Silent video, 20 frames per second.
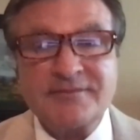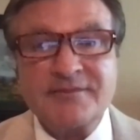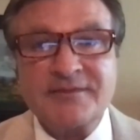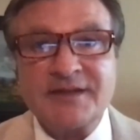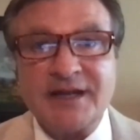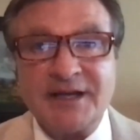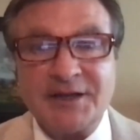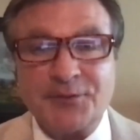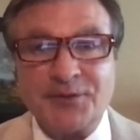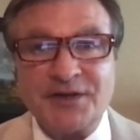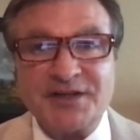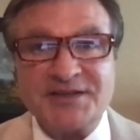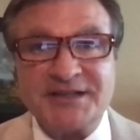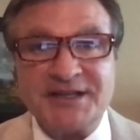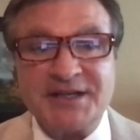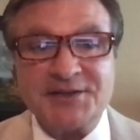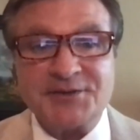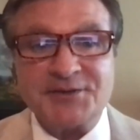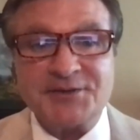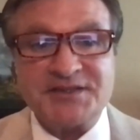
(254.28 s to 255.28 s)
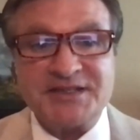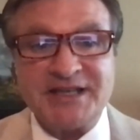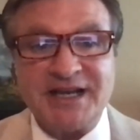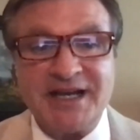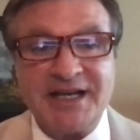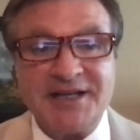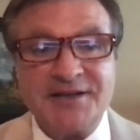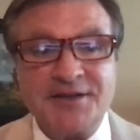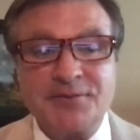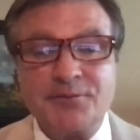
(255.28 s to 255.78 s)
On the residential
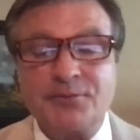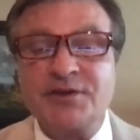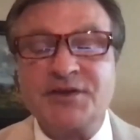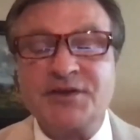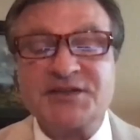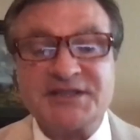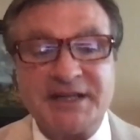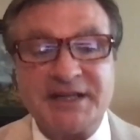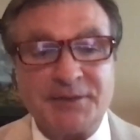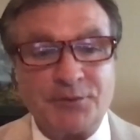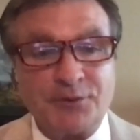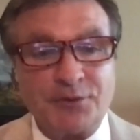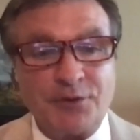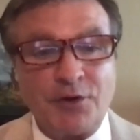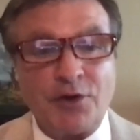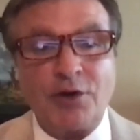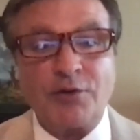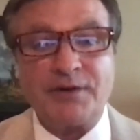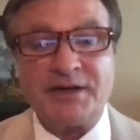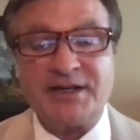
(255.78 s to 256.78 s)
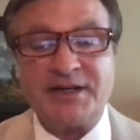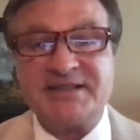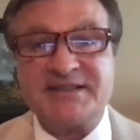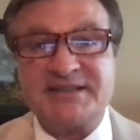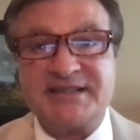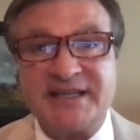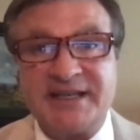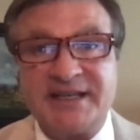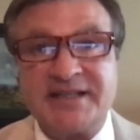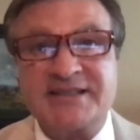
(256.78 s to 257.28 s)
side, real estate, we're already
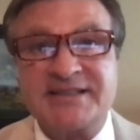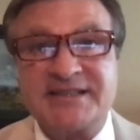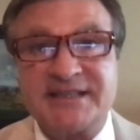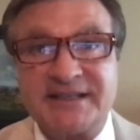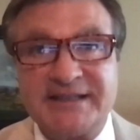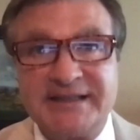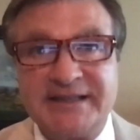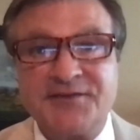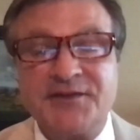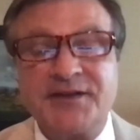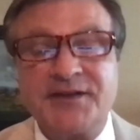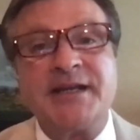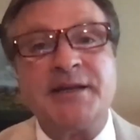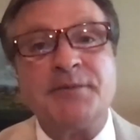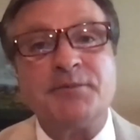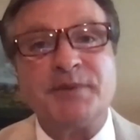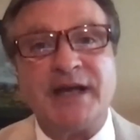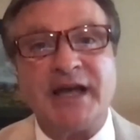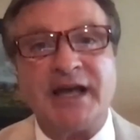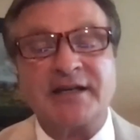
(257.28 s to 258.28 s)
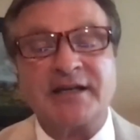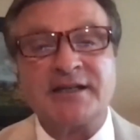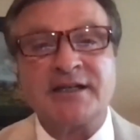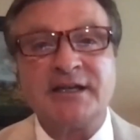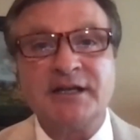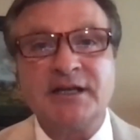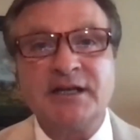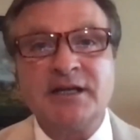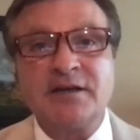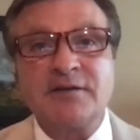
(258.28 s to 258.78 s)
seeing significant impact
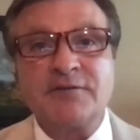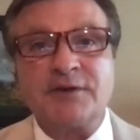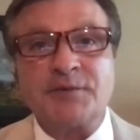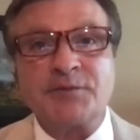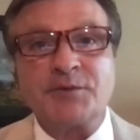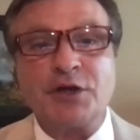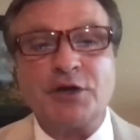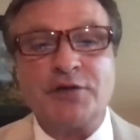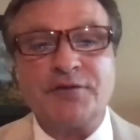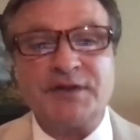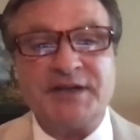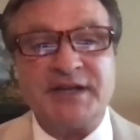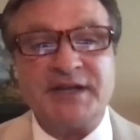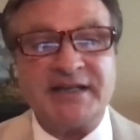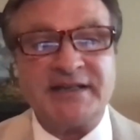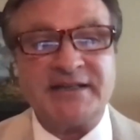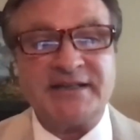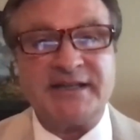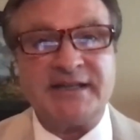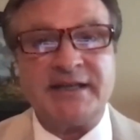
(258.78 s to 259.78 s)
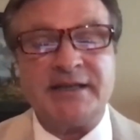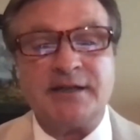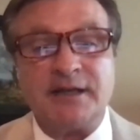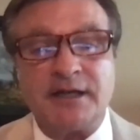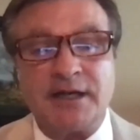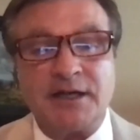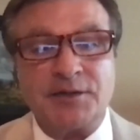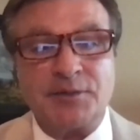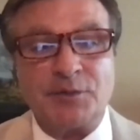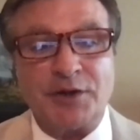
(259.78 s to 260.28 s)
from COVID-19
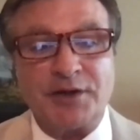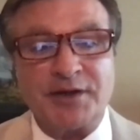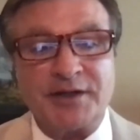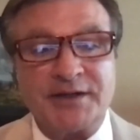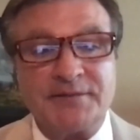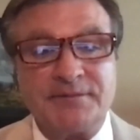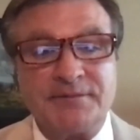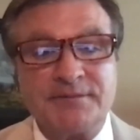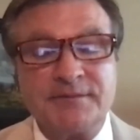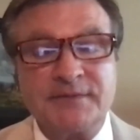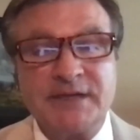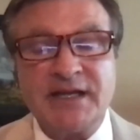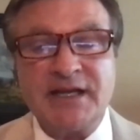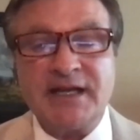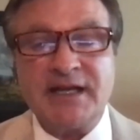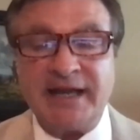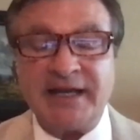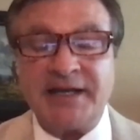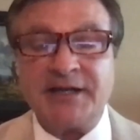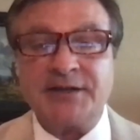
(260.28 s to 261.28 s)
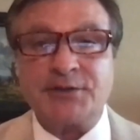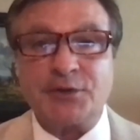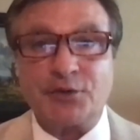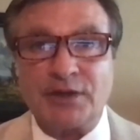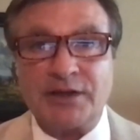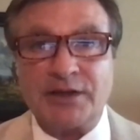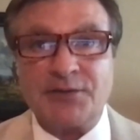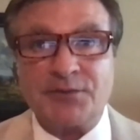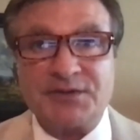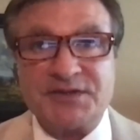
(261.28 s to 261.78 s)
on the market.
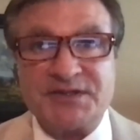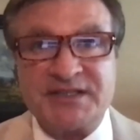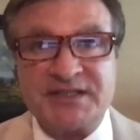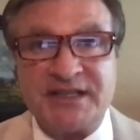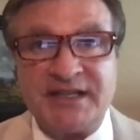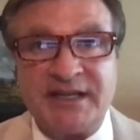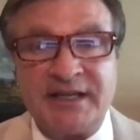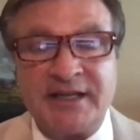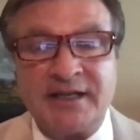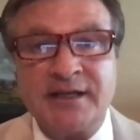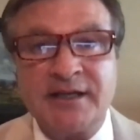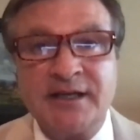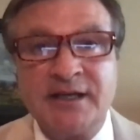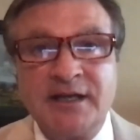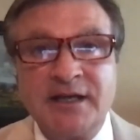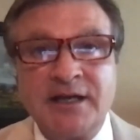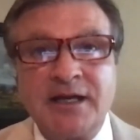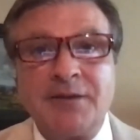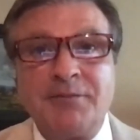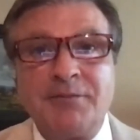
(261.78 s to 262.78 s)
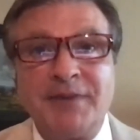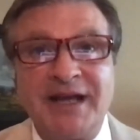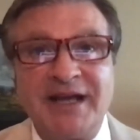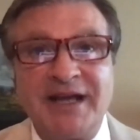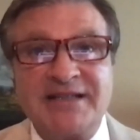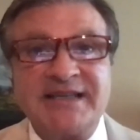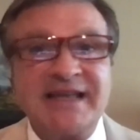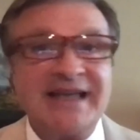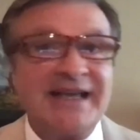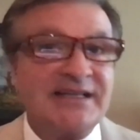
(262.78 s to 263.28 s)
Anecdotally, we're seeing a
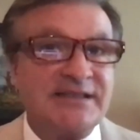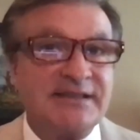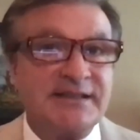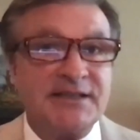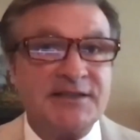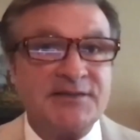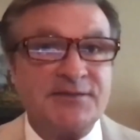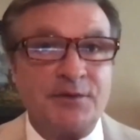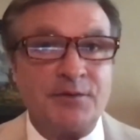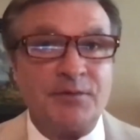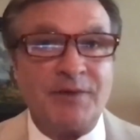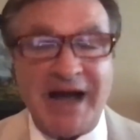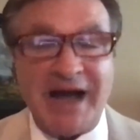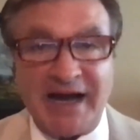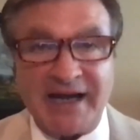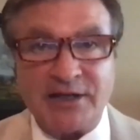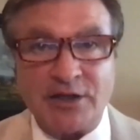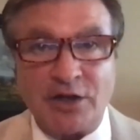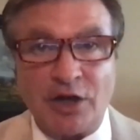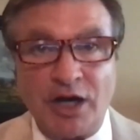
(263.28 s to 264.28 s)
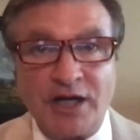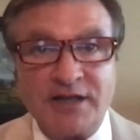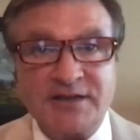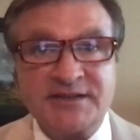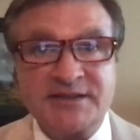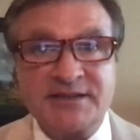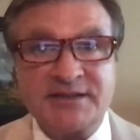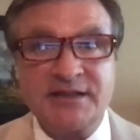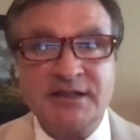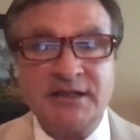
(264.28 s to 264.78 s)
mass exodus from
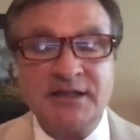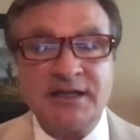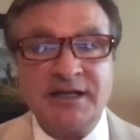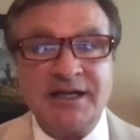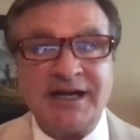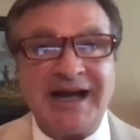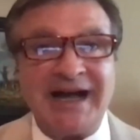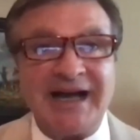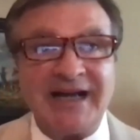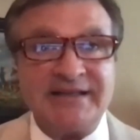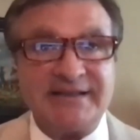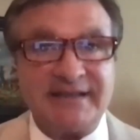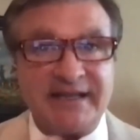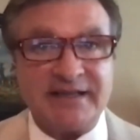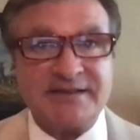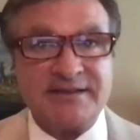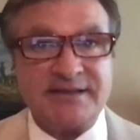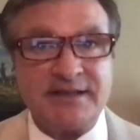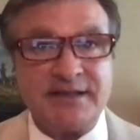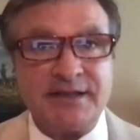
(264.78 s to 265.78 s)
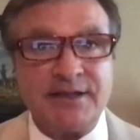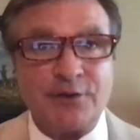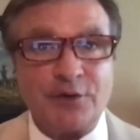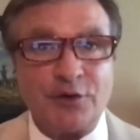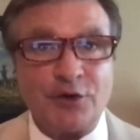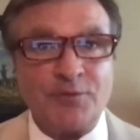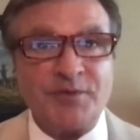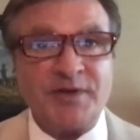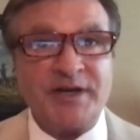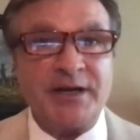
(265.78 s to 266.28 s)
high-cost, high-density
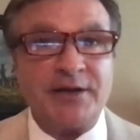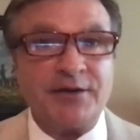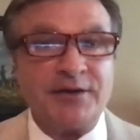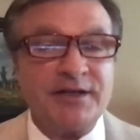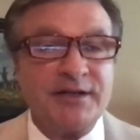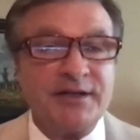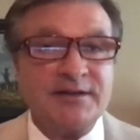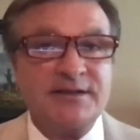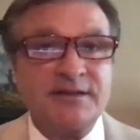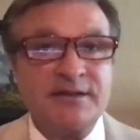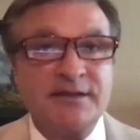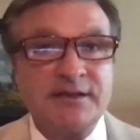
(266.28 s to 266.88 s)
urban areas